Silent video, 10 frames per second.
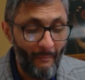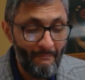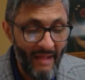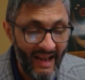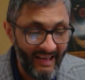
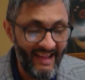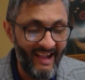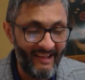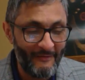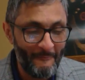
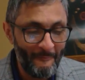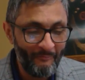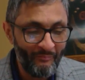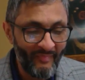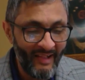million.
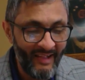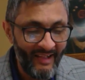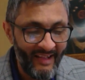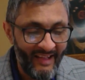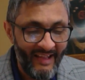
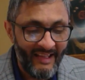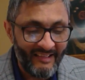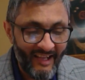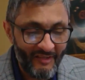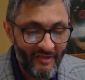
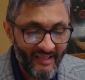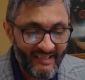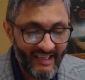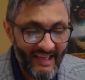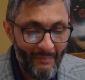The
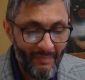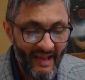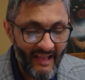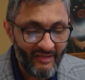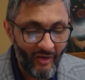adjusted
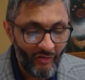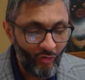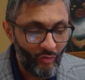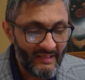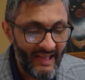EPS on
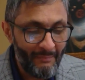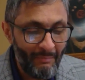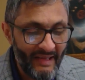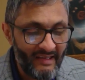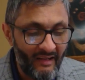2 cents
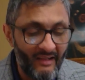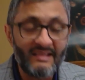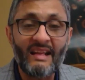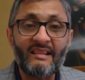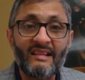beat the
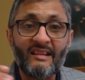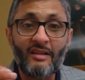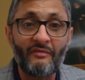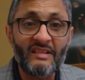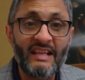consensus
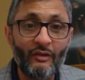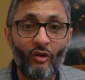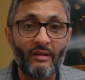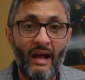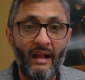of
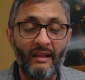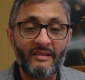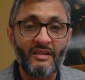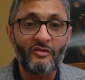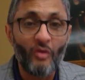
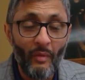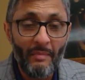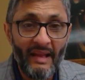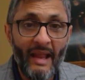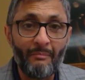$0, so we
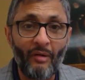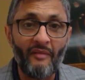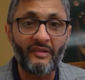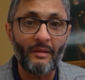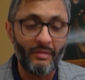became
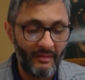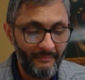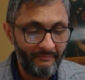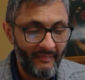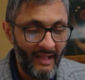profitable.
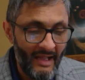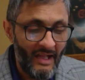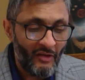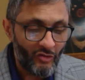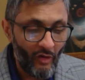
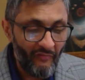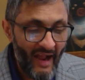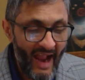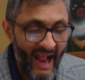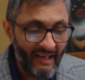
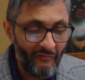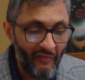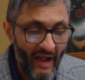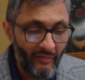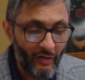SoFi added
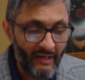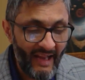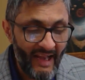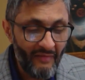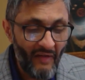
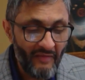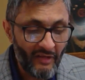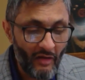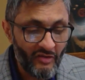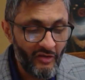
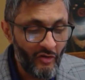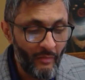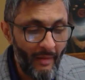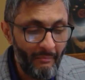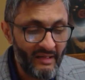585,000 new
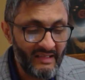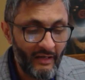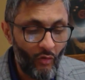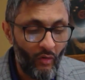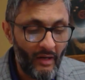members in the
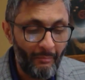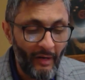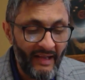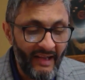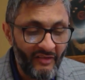quarter,
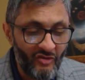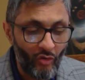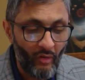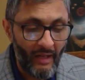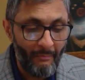bringing its
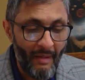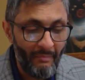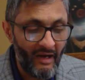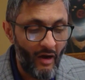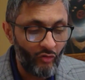total
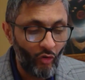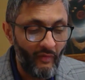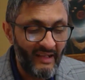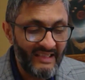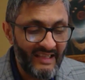member count to
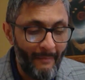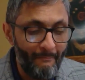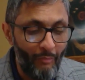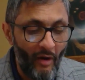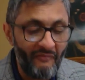over
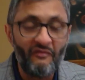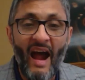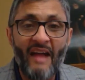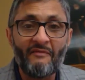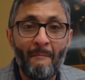
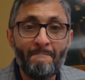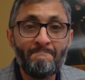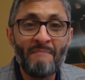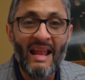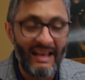7.5
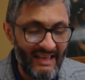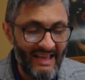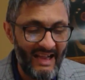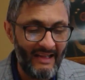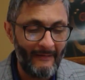
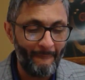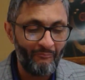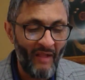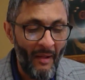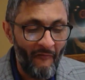million.
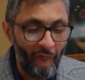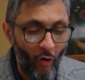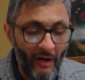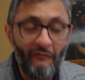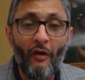
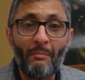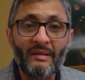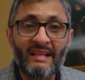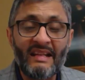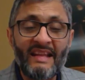
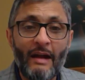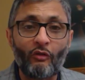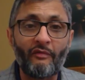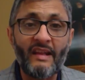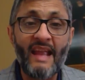44% year
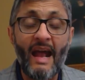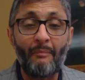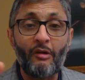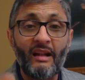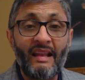over year. I'm
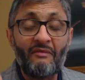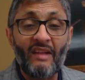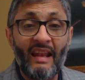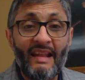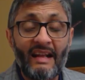going to leave the
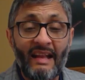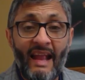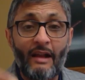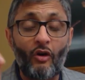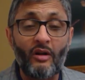link
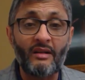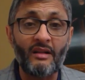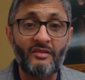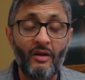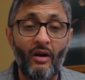again on
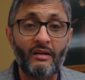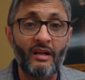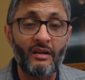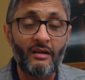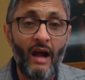
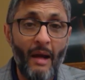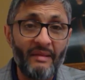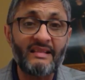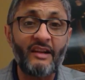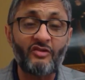the
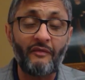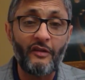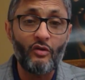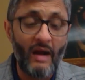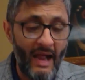comment section for
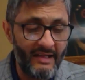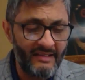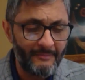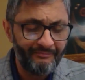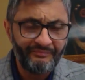you
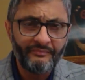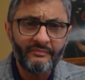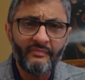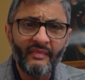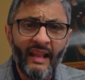guys.
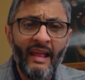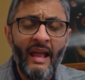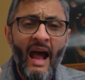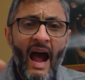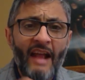
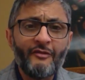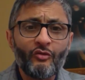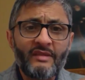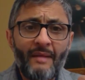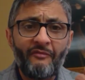I
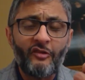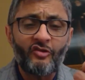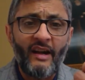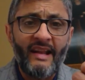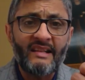use them for
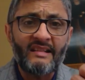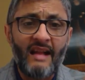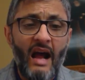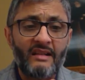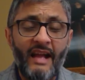trading
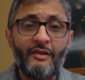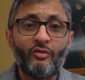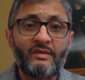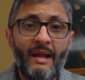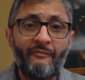stocks. I
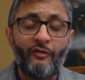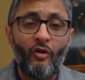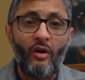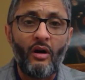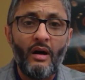use them
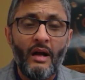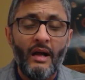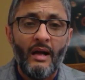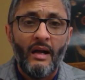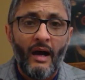for
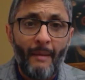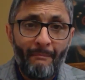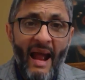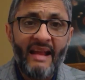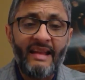
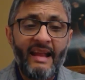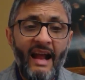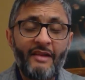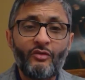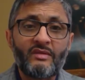banking.
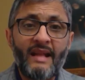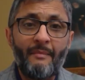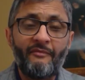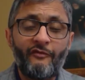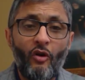I use
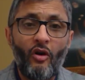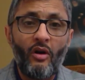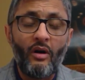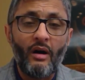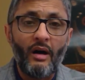them
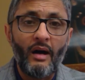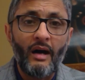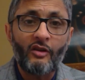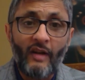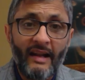for
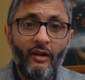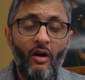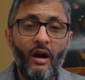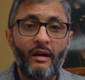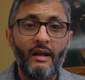credit card.